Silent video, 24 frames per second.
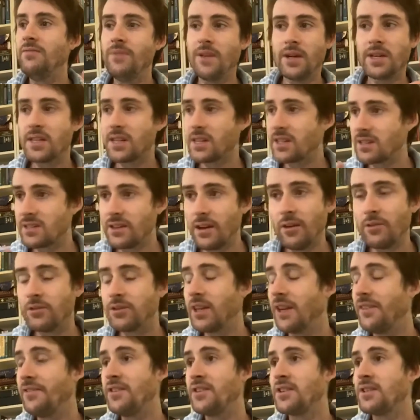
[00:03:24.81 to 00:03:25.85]
there's a subtle
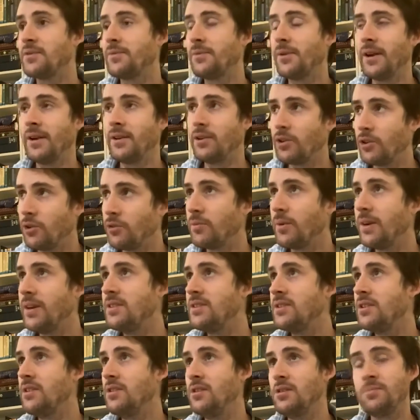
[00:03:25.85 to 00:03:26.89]
difference between good
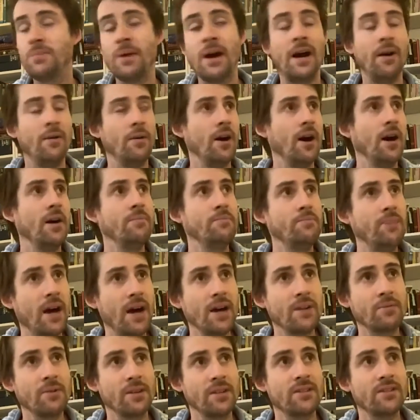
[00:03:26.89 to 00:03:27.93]
ways to use power and
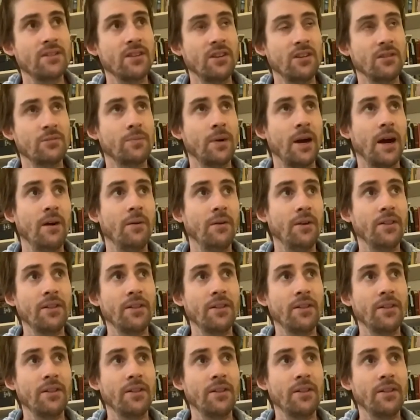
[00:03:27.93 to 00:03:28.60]
bad ways to use power.